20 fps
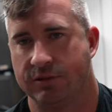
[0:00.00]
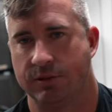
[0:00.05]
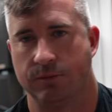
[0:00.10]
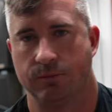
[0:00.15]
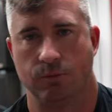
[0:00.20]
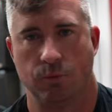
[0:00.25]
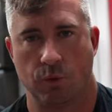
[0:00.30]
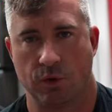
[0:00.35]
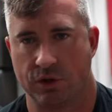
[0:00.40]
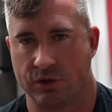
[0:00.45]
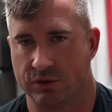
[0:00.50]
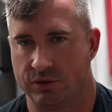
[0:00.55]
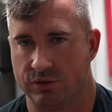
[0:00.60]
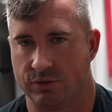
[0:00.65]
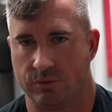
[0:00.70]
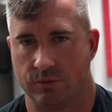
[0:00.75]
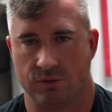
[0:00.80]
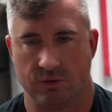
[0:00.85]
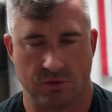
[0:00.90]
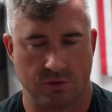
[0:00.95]
and
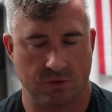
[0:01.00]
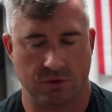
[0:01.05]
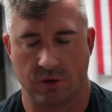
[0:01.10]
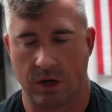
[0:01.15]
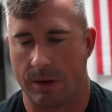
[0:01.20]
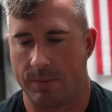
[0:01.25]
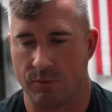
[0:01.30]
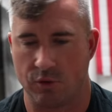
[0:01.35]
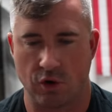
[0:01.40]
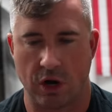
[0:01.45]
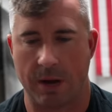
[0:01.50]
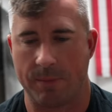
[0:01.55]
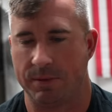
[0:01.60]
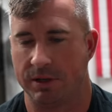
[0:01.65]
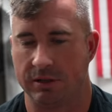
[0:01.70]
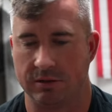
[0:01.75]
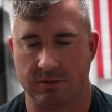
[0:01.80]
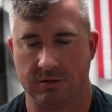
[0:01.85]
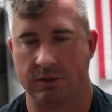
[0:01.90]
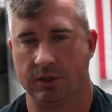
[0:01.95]
I'm
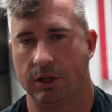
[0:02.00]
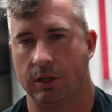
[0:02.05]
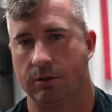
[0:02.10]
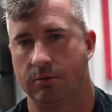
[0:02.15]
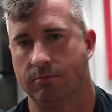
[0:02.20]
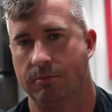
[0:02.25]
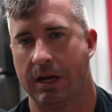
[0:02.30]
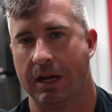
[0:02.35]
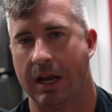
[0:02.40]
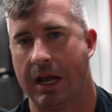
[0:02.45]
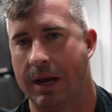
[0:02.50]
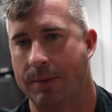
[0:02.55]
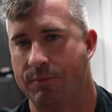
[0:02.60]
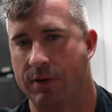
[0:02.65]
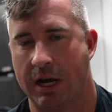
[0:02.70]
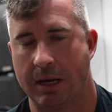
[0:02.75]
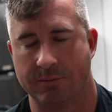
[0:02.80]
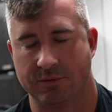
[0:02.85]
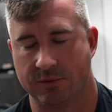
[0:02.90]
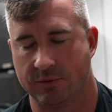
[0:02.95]
dropping, my lap
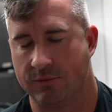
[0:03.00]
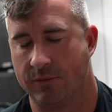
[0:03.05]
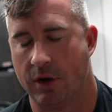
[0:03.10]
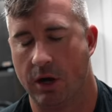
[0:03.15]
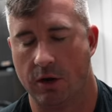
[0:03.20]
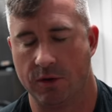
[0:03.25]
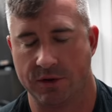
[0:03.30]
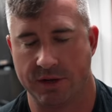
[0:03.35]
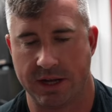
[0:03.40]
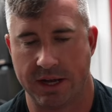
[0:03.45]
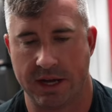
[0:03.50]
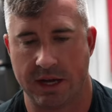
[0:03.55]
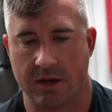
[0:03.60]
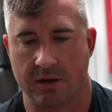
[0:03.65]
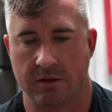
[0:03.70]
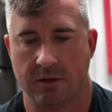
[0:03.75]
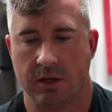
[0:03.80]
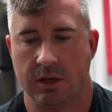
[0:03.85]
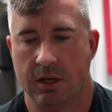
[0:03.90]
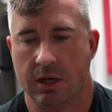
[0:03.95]
times are falling
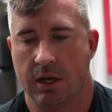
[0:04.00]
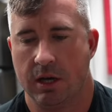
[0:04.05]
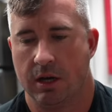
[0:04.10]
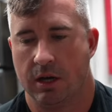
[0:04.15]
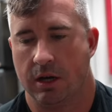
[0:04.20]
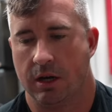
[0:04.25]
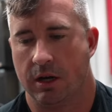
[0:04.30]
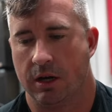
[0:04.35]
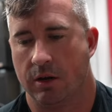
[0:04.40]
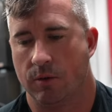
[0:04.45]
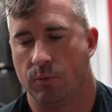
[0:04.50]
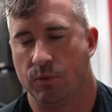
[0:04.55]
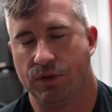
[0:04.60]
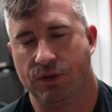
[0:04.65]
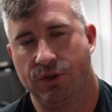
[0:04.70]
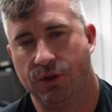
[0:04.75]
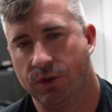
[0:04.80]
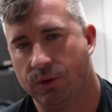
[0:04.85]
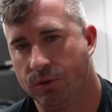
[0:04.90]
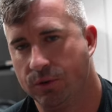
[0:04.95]
down. We
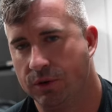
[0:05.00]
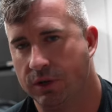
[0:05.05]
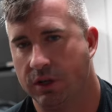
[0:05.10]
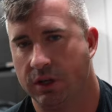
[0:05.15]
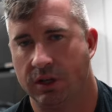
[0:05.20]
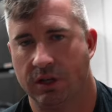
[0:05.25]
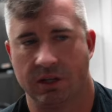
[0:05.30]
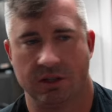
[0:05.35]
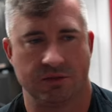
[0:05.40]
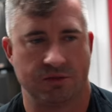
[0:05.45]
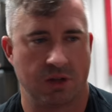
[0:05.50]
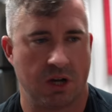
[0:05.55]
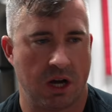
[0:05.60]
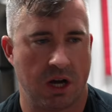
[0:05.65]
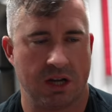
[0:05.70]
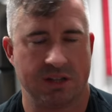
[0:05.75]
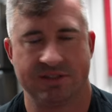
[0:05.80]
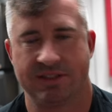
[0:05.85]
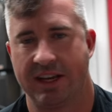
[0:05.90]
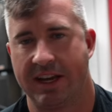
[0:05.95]
tuned it,
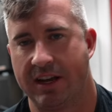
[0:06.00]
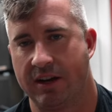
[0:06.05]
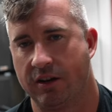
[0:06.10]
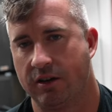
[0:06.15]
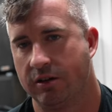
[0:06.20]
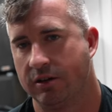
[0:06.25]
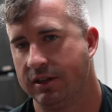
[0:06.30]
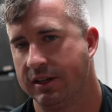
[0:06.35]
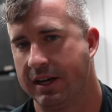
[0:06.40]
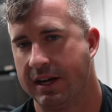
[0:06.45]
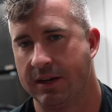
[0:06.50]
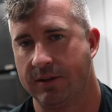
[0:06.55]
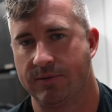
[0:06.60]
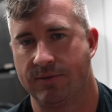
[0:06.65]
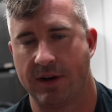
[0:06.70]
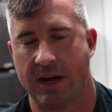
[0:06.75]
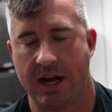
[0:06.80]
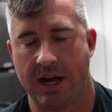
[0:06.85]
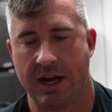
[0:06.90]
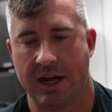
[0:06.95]
exhaust, header,
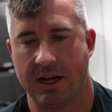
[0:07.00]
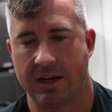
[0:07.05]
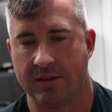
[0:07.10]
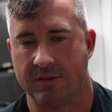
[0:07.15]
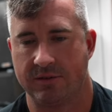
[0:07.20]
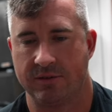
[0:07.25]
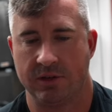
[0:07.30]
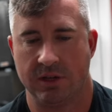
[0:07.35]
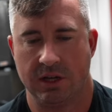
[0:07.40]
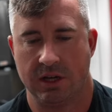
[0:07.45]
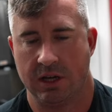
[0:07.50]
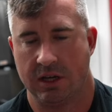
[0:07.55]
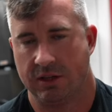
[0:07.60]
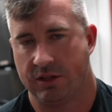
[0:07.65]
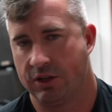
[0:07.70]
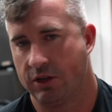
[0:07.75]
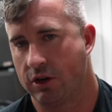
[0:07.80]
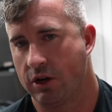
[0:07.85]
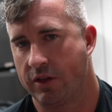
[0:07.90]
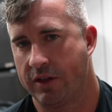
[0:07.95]
E85,
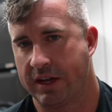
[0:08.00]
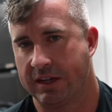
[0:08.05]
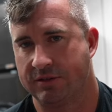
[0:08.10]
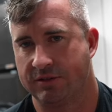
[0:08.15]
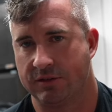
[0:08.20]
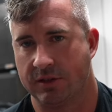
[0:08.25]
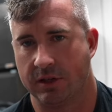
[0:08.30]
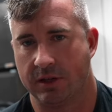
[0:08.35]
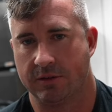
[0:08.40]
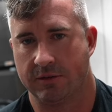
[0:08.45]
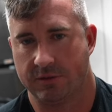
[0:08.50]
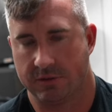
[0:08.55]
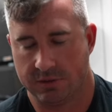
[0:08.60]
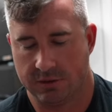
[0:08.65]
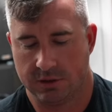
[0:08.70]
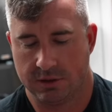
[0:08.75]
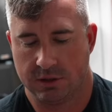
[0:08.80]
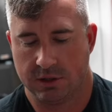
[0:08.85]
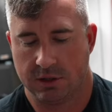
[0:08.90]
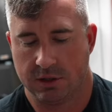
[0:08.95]
did all that stuff.
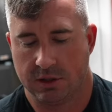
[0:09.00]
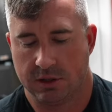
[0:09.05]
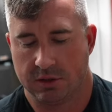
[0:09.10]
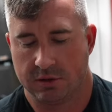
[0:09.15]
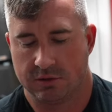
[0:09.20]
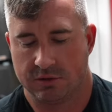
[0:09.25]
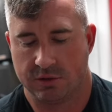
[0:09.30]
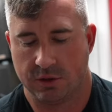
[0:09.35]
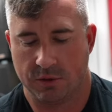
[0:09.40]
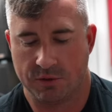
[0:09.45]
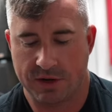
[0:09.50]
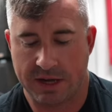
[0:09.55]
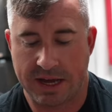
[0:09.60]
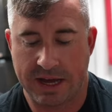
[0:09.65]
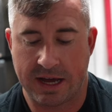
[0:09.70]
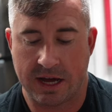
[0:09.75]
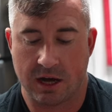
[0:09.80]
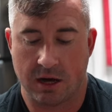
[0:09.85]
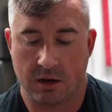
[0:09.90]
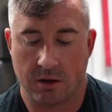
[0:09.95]
So
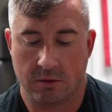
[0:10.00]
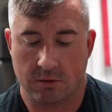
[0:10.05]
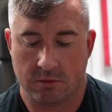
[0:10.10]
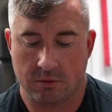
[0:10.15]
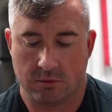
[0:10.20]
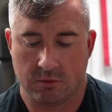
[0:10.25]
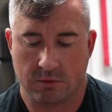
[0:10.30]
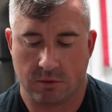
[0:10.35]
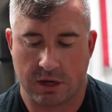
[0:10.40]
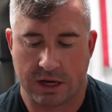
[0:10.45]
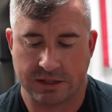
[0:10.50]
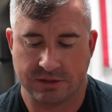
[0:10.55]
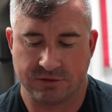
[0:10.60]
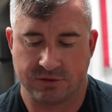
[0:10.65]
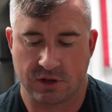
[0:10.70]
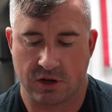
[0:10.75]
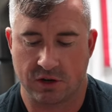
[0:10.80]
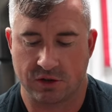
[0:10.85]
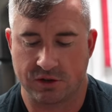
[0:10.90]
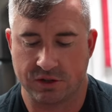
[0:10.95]
now I
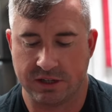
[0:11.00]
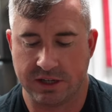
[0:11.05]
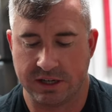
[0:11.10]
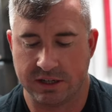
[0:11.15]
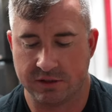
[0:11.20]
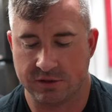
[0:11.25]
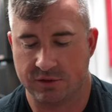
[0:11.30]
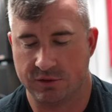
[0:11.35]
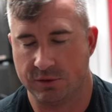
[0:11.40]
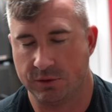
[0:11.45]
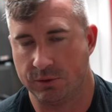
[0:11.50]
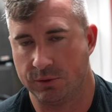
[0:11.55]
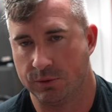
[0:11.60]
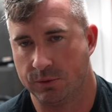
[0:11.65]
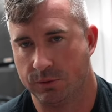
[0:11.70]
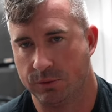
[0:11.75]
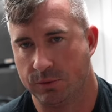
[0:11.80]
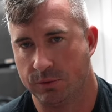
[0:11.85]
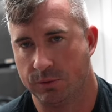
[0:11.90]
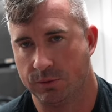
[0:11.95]
started to get
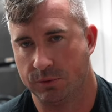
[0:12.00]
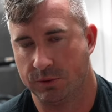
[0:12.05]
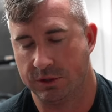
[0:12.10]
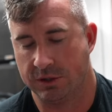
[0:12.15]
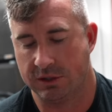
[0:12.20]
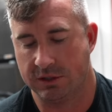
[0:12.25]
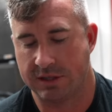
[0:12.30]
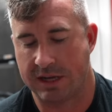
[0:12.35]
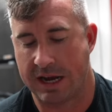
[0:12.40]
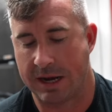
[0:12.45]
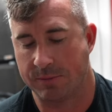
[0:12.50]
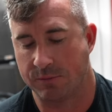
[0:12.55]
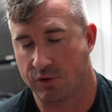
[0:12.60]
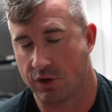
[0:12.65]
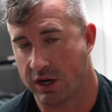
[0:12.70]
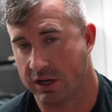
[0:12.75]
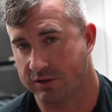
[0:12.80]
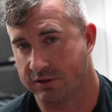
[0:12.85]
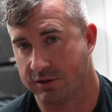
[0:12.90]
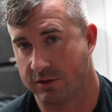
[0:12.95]
into the time
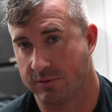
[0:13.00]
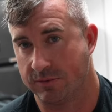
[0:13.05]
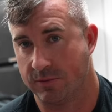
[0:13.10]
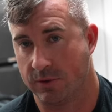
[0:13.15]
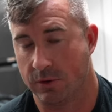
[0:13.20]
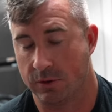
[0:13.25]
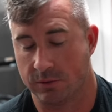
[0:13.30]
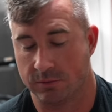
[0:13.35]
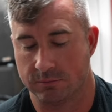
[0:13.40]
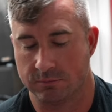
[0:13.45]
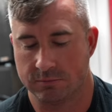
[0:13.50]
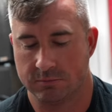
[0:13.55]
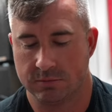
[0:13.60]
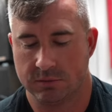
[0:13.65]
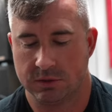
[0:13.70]
trials at the firm.